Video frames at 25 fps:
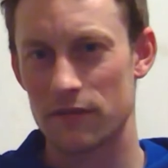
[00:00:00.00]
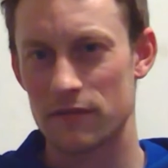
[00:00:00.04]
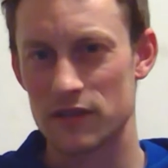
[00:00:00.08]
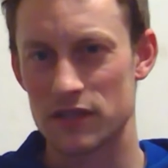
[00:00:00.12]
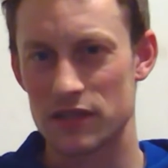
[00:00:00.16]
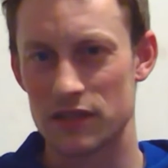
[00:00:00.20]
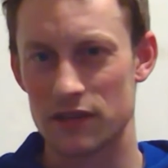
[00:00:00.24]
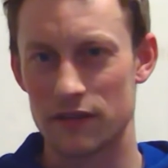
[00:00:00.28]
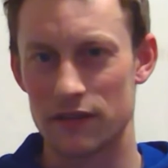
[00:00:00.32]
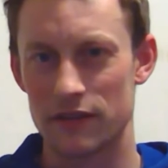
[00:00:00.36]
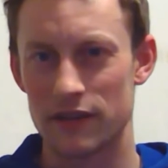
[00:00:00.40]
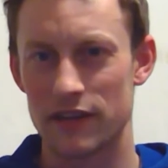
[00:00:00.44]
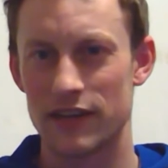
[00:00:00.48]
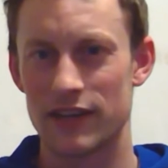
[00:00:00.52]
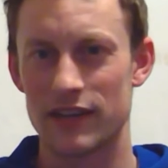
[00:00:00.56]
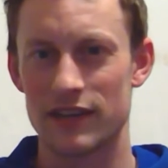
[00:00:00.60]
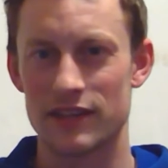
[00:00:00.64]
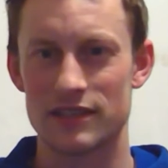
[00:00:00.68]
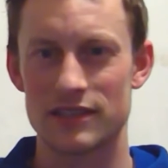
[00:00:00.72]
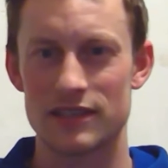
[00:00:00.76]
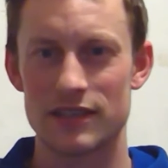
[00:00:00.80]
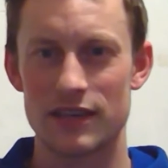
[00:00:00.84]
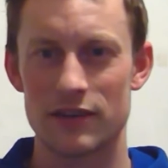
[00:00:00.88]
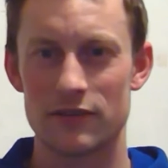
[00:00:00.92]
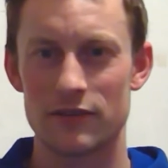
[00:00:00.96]
facility,
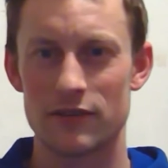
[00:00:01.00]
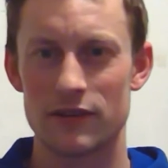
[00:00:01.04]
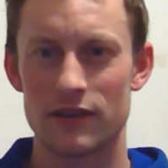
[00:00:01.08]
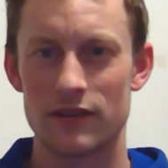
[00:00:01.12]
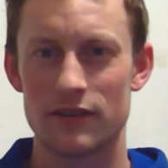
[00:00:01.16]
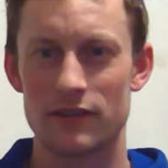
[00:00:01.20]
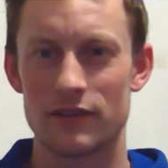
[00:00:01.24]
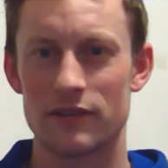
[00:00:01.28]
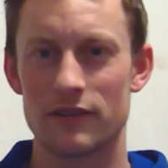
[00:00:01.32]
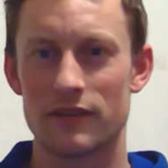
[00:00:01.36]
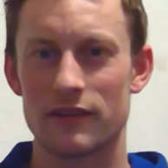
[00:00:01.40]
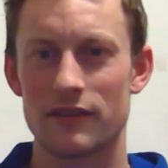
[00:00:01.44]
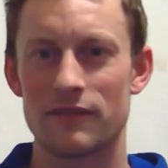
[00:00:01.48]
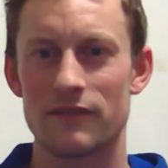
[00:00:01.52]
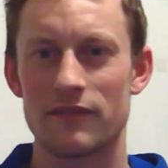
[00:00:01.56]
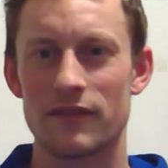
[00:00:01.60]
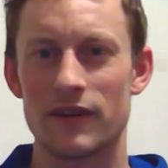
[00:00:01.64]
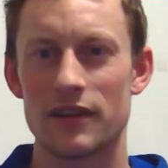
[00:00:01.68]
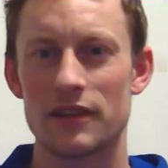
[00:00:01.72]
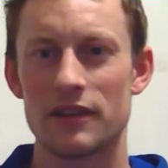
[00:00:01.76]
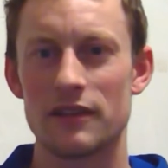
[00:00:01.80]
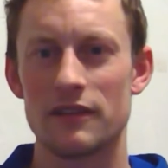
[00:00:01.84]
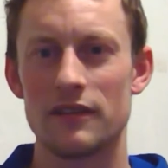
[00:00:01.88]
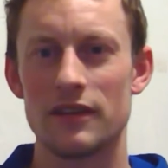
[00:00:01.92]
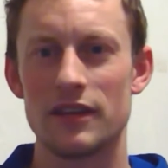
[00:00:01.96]
etc., you're going to
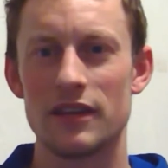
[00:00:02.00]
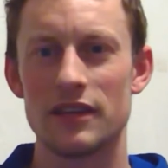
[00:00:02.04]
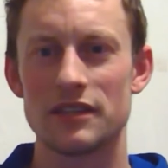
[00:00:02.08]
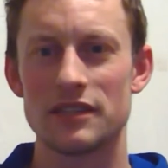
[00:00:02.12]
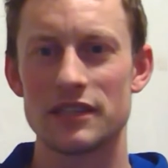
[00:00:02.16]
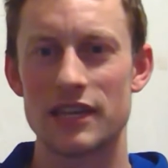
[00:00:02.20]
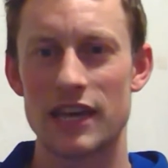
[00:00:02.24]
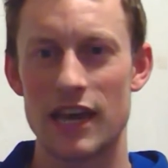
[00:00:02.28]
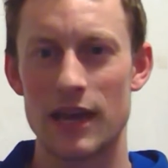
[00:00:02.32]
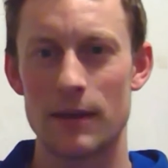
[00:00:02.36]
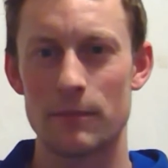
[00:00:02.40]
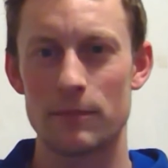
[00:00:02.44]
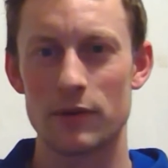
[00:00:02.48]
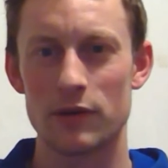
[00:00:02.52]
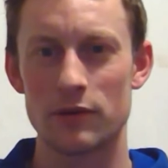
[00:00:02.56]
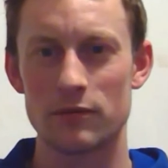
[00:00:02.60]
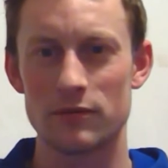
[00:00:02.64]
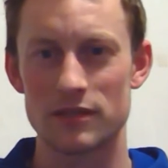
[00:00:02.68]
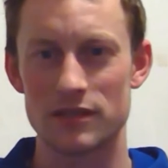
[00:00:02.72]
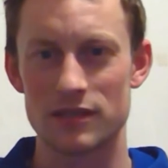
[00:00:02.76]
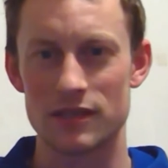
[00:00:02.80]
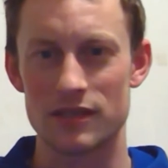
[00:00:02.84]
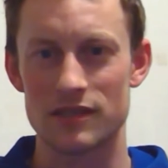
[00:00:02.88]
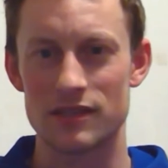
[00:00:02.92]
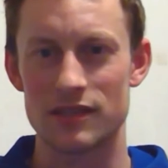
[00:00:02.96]
find that you need
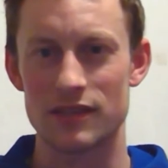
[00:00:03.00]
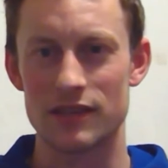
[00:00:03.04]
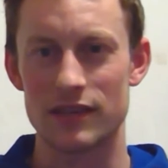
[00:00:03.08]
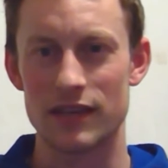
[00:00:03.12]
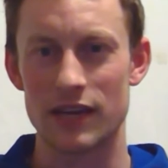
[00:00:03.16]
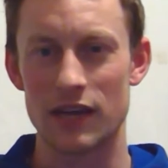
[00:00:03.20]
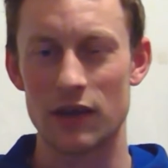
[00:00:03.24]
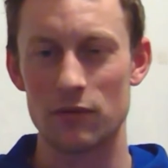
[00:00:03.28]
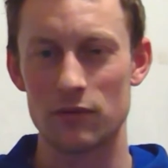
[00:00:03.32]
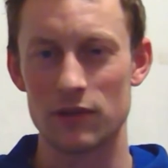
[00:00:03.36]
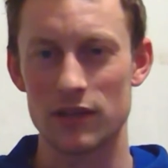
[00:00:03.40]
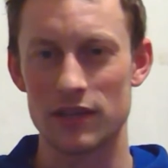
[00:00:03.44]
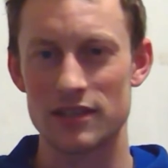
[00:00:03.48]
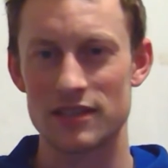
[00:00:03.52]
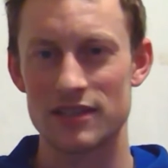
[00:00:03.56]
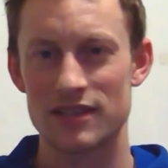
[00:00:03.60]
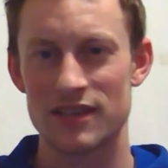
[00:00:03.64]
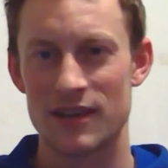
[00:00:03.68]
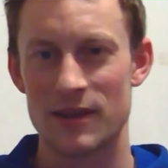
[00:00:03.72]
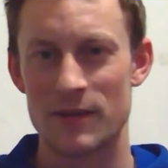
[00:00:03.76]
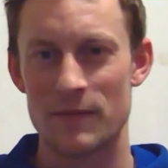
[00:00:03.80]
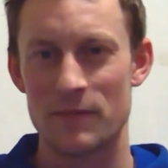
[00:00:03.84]
tamper-resistant outlets.